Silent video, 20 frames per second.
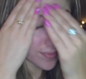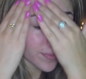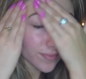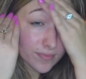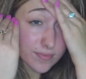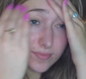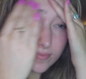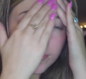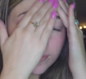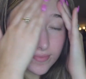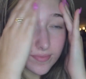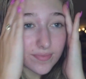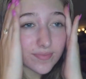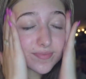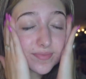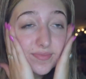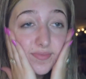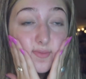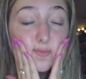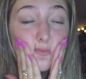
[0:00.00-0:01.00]
to your face.
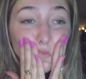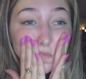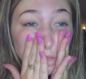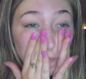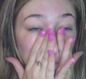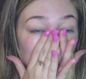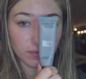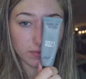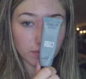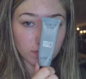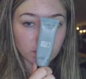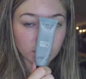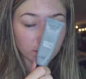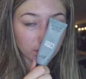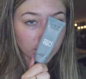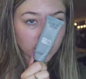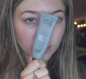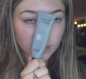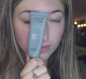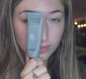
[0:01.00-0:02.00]
Then
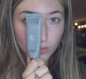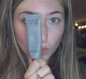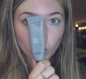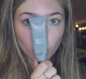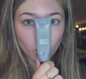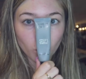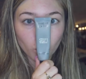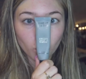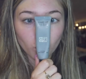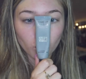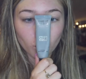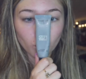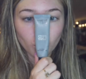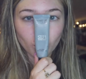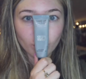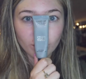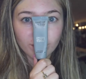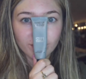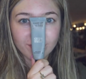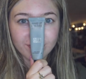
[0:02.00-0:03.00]
I go in with my Makeup
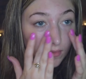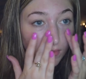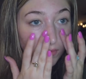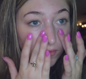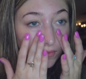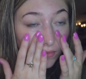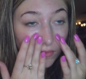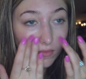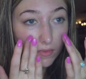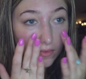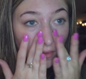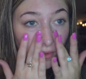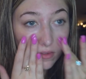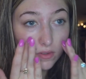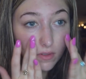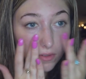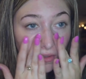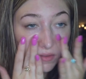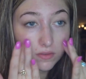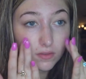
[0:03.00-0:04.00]
Forever Step
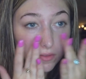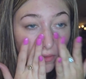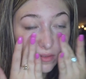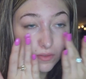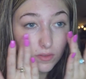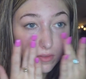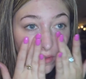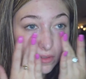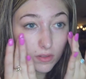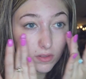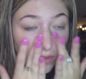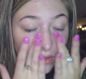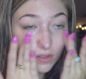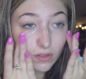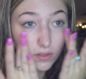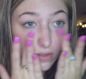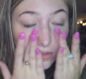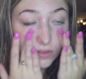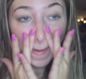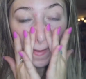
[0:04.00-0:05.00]
1 Smoothing Primer.
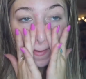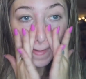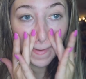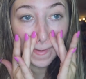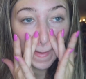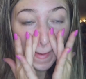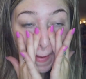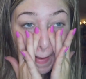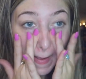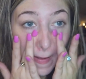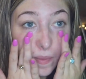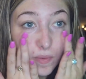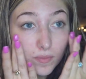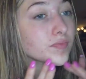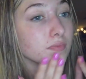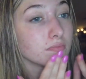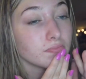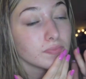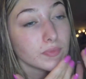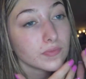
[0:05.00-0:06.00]
I just use this
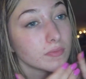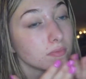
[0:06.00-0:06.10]
to fill the